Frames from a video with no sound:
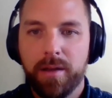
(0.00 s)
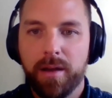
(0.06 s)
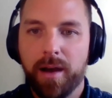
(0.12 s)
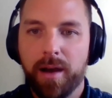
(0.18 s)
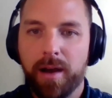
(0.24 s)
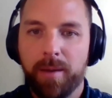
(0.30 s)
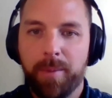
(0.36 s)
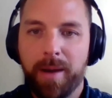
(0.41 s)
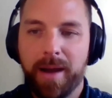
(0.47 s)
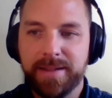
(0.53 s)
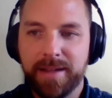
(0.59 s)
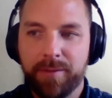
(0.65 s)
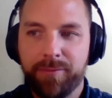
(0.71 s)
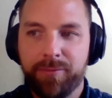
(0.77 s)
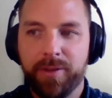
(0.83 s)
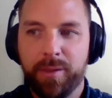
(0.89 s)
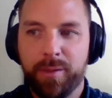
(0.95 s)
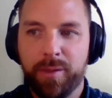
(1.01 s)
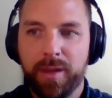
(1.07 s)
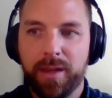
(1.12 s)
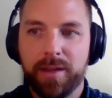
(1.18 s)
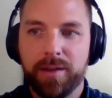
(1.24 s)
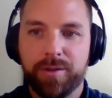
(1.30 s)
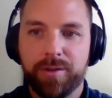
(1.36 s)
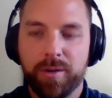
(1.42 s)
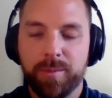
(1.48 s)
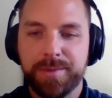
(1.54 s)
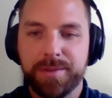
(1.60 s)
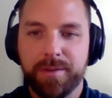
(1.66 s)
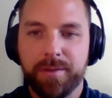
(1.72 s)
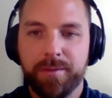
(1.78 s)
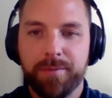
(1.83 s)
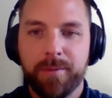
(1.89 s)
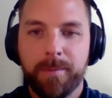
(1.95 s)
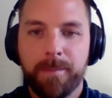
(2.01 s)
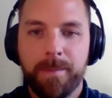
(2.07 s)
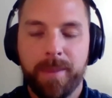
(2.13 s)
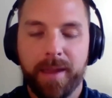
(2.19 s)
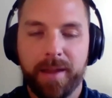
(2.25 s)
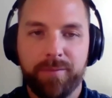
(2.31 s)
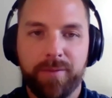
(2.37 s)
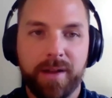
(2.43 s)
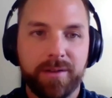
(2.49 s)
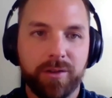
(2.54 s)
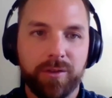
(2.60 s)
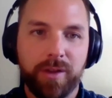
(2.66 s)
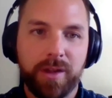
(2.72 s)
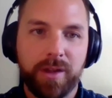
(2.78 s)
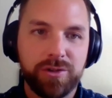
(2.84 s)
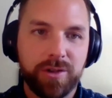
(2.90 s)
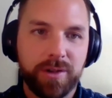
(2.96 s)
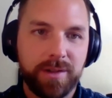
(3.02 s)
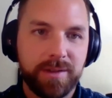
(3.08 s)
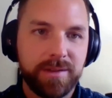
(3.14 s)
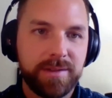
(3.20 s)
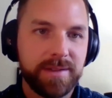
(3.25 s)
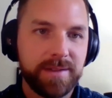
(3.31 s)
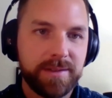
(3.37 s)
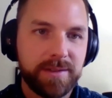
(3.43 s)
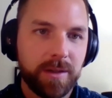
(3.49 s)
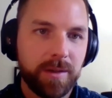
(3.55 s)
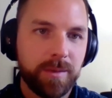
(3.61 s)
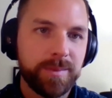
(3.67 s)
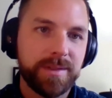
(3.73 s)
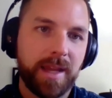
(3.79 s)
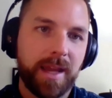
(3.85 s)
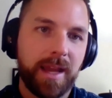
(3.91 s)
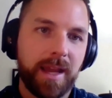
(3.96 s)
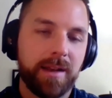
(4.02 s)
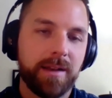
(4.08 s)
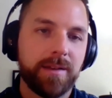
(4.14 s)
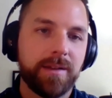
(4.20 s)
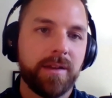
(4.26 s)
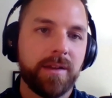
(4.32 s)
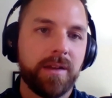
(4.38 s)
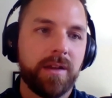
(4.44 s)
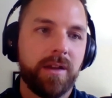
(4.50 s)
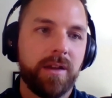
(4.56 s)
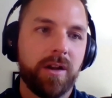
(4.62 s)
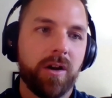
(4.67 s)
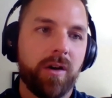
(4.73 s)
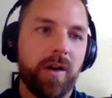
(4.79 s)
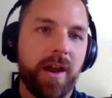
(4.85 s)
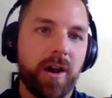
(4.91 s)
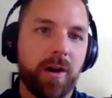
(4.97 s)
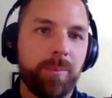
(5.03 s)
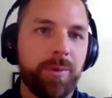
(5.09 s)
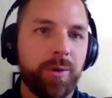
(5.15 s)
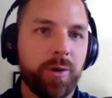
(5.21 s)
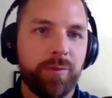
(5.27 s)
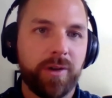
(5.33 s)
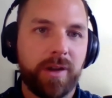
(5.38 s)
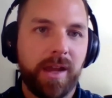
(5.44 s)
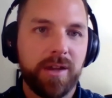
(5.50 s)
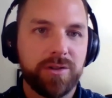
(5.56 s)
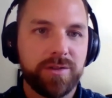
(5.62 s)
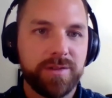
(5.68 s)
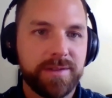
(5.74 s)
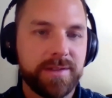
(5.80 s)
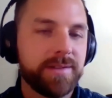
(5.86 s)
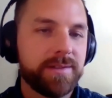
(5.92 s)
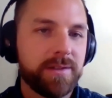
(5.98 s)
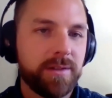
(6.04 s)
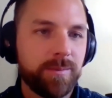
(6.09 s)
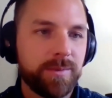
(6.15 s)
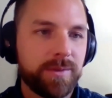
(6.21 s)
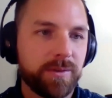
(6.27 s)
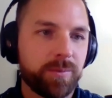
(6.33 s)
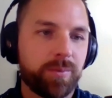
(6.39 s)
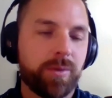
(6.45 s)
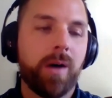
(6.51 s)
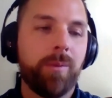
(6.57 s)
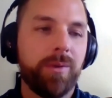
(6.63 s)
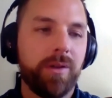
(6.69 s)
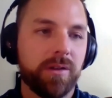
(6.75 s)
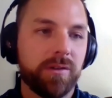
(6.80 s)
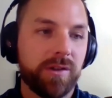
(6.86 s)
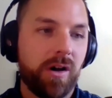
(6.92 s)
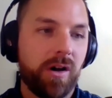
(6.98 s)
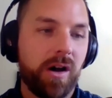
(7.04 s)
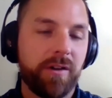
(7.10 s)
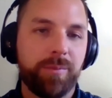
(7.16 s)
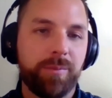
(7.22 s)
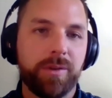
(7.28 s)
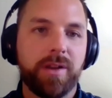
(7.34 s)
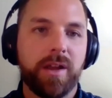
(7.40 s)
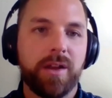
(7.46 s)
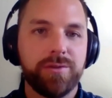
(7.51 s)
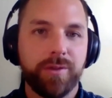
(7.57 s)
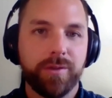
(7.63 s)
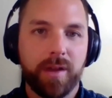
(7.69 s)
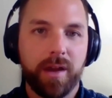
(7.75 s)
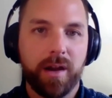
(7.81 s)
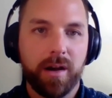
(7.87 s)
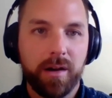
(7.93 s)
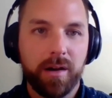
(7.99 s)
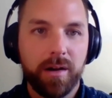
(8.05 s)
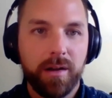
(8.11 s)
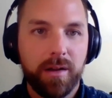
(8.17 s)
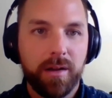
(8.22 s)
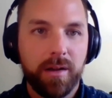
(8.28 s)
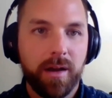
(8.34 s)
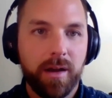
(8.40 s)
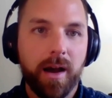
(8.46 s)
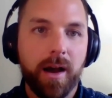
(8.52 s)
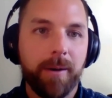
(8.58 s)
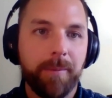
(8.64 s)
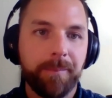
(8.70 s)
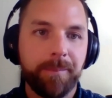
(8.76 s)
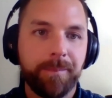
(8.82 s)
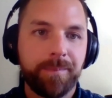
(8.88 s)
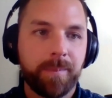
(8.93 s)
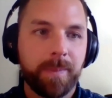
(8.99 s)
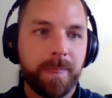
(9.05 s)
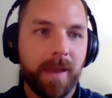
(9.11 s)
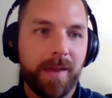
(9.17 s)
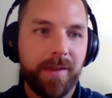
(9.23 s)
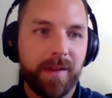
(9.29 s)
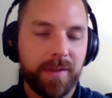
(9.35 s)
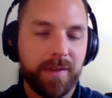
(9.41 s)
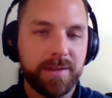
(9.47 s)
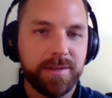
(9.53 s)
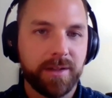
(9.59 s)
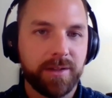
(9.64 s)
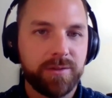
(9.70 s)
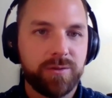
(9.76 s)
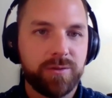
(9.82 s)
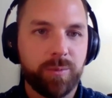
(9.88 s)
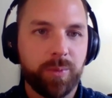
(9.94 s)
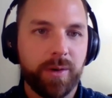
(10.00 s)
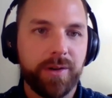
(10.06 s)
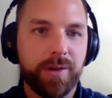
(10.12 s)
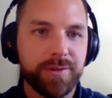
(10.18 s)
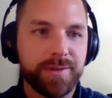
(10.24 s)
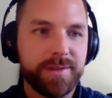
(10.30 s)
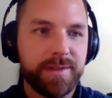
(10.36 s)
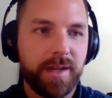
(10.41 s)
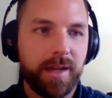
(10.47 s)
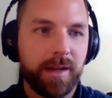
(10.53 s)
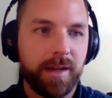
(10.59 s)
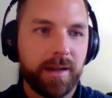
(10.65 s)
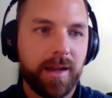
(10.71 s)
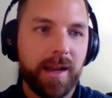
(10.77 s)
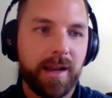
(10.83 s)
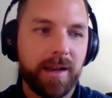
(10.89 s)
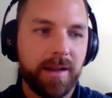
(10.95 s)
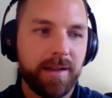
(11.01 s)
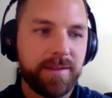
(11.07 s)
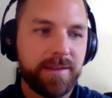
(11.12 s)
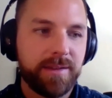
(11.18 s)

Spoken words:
I definitely think in terms of like ventilation systems and, air purification systems, there's probably a lot of potential there. I think that's like super interesting, and it